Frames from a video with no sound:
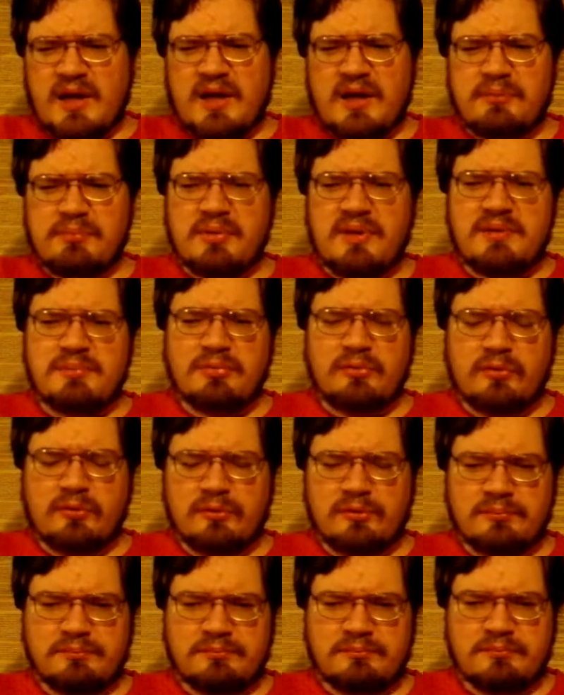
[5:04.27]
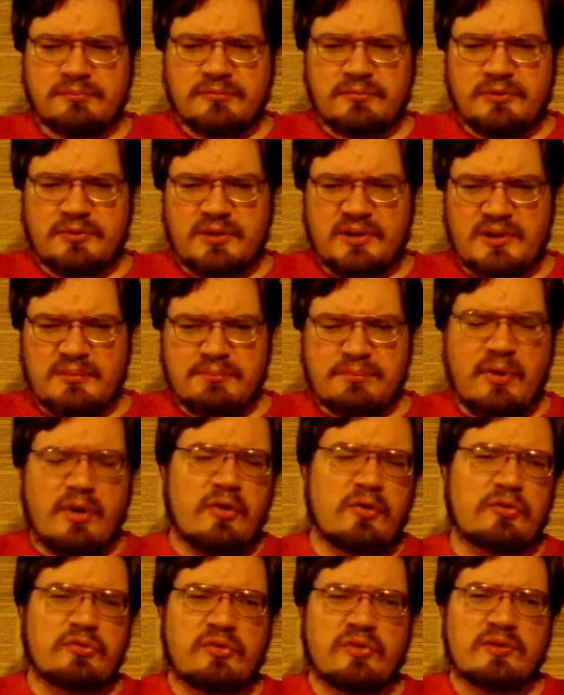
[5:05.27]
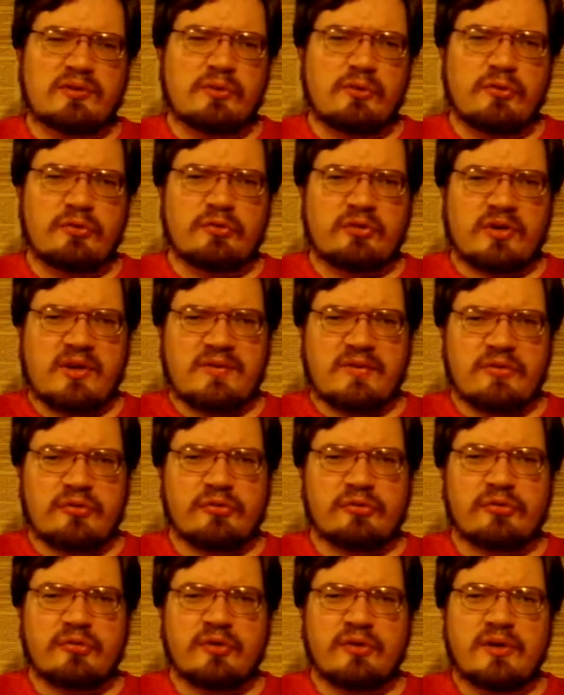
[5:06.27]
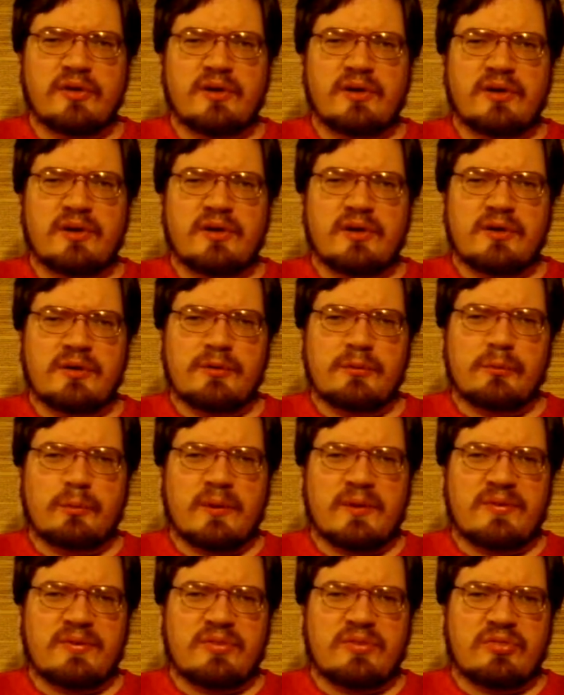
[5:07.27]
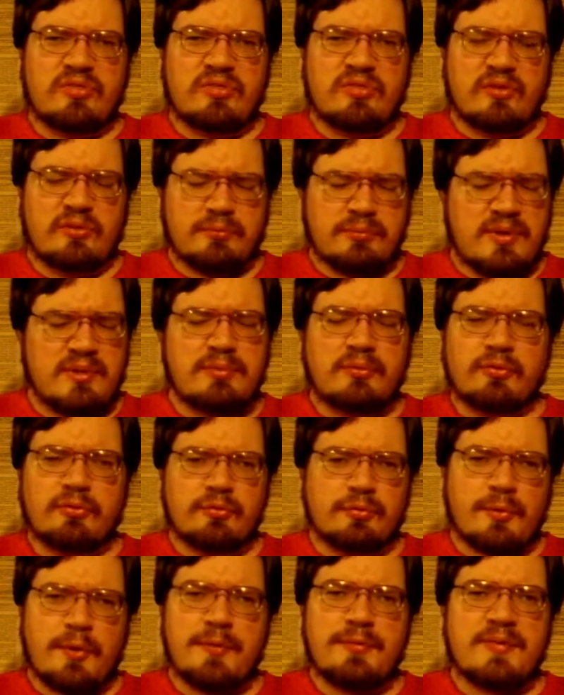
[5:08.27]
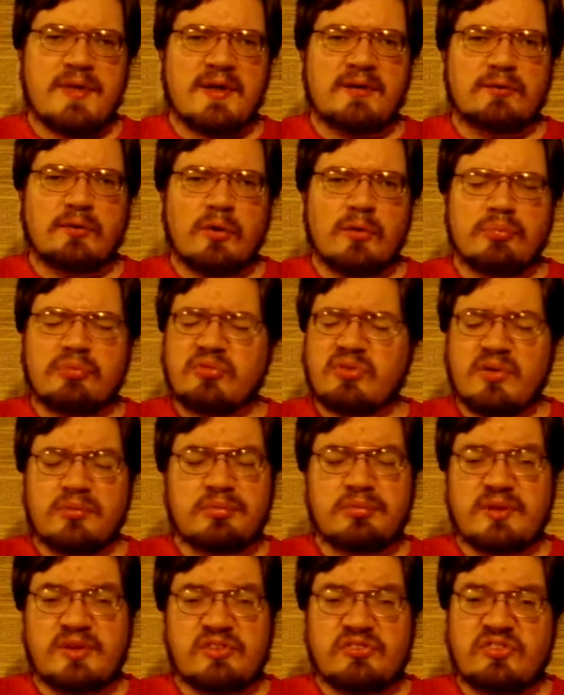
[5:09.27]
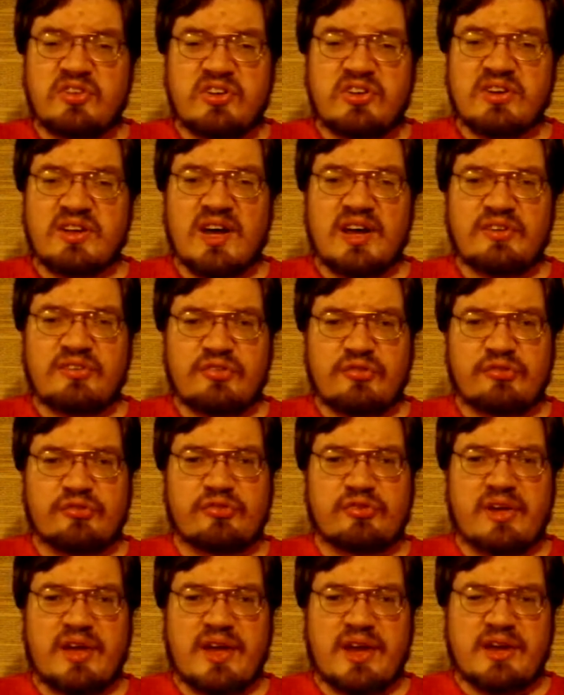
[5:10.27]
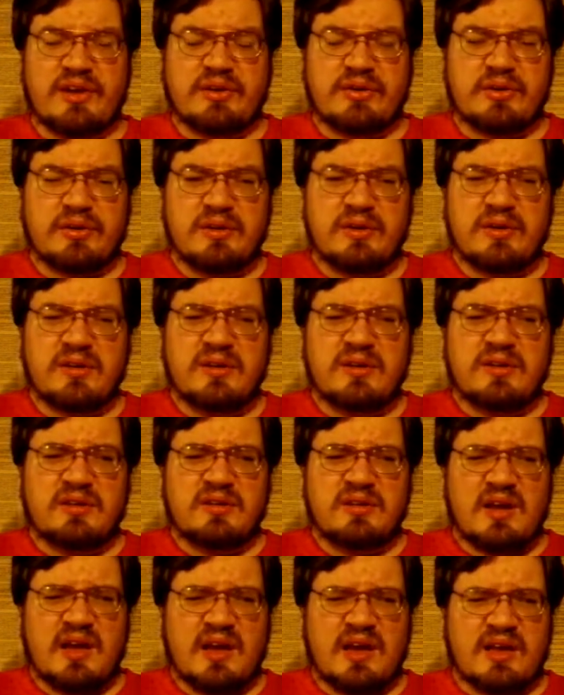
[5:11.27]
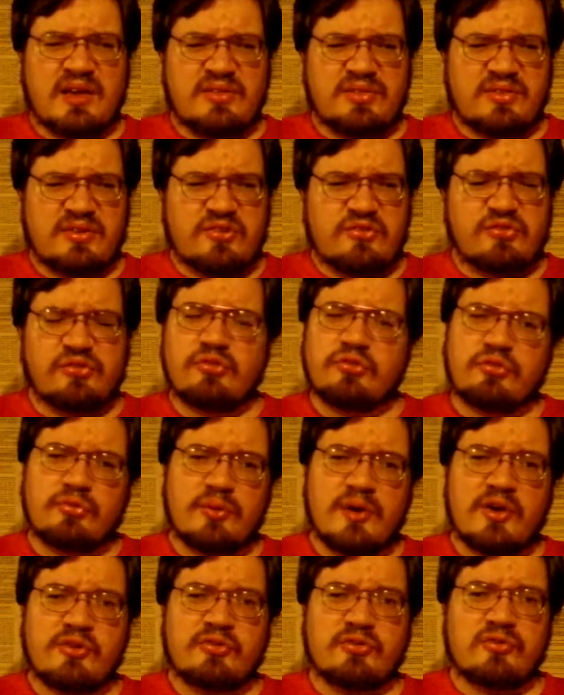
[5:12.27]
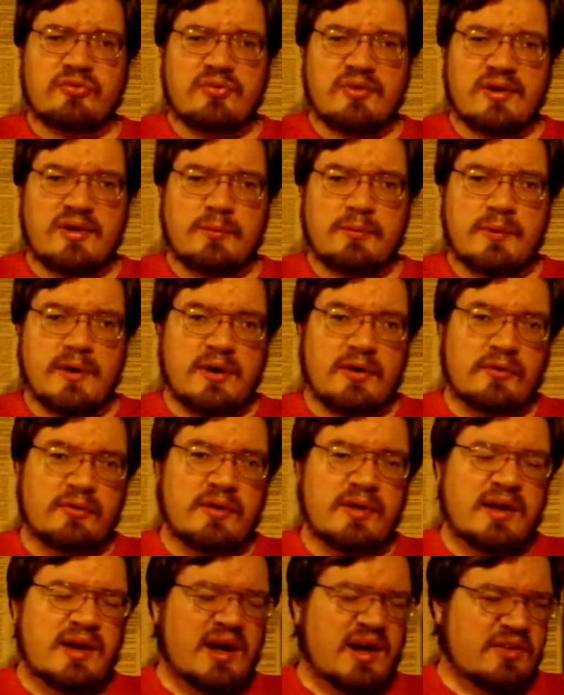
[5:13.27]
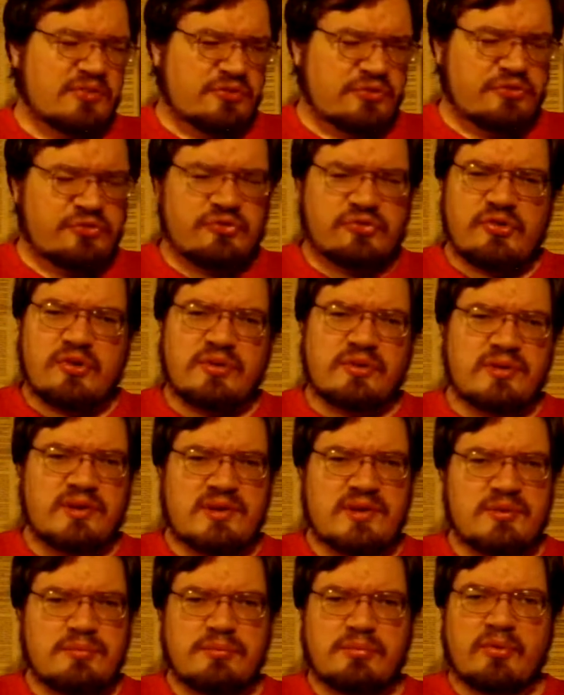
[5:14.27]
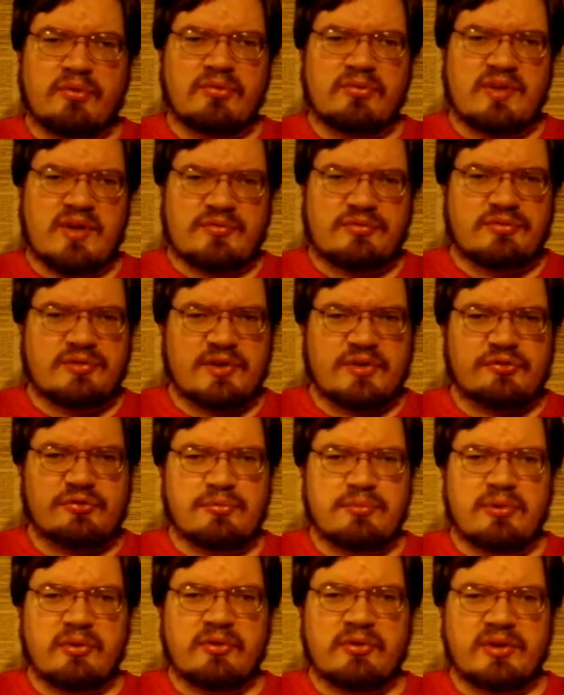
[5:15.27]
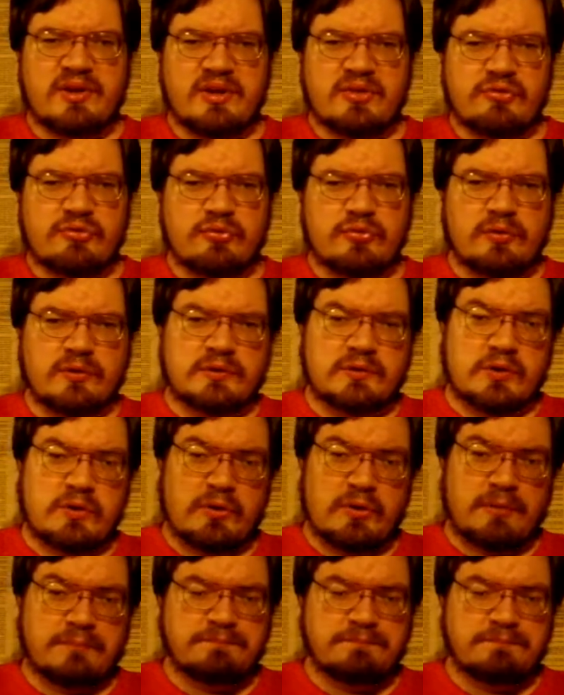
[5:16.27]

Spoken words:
people imposing laws on others when the people who wrote that law probably didn't understand the situation very well, and certainly didn't build enough flexibility into a law